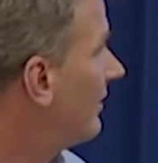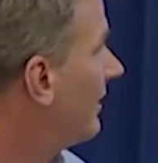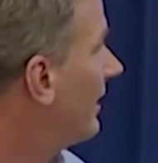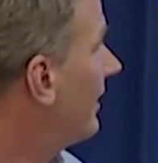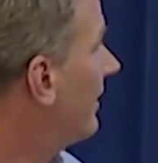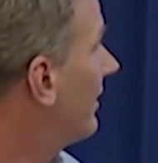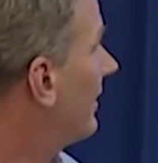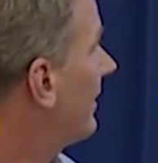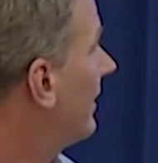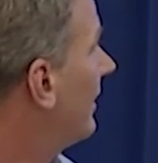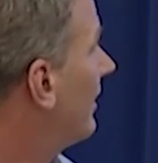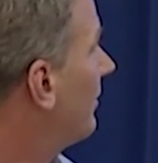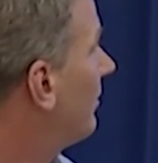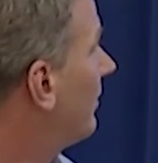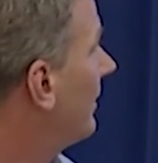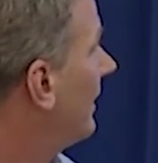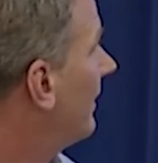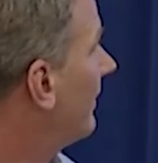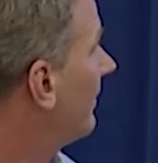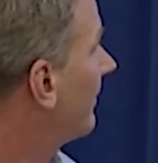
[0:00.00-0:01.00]

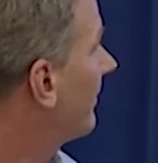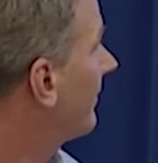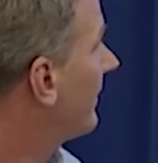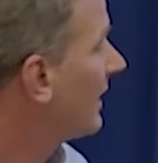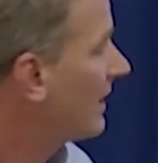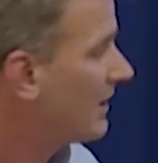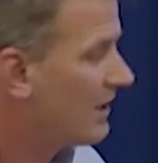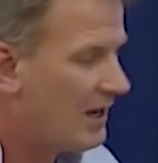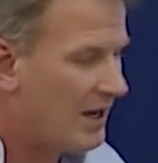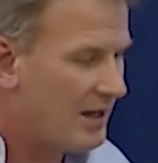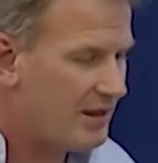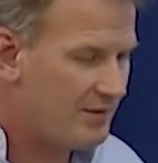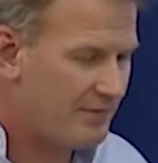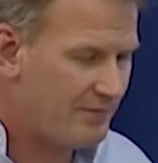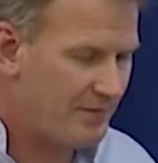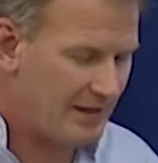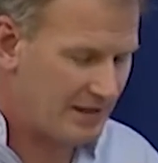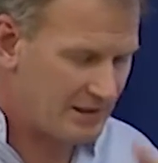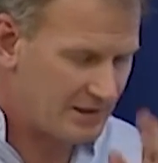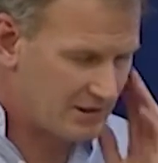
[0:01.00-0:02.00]
radiotherapy. Other
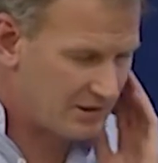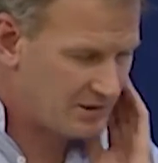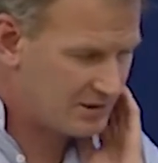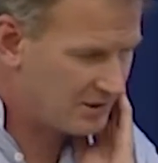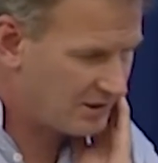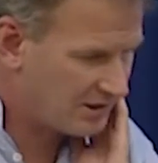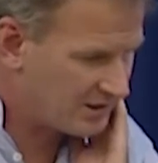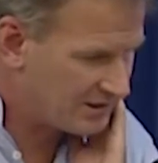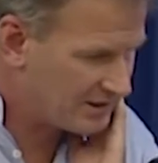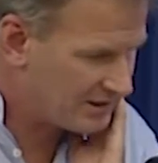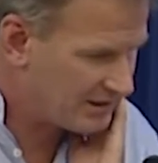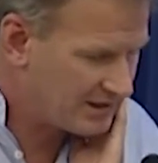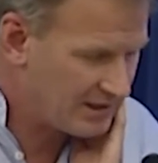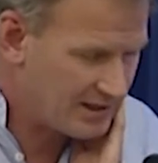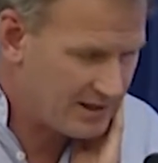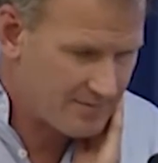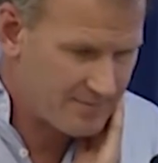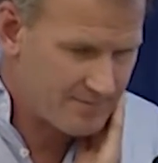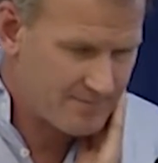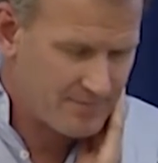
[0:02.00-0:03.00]
factors to
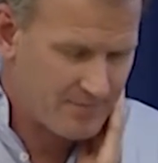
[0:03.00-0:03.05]
consider.